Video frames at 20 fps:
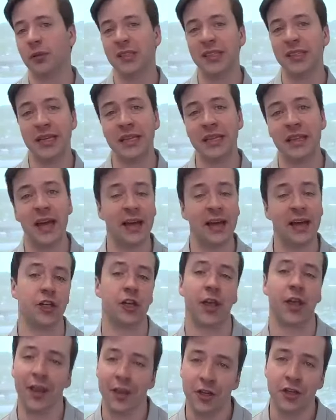lead the
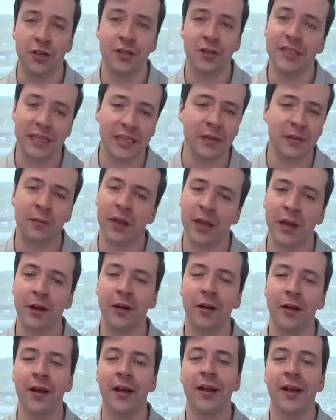education team
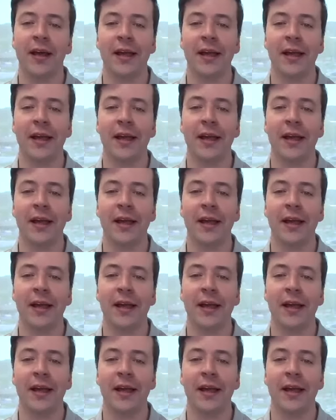here.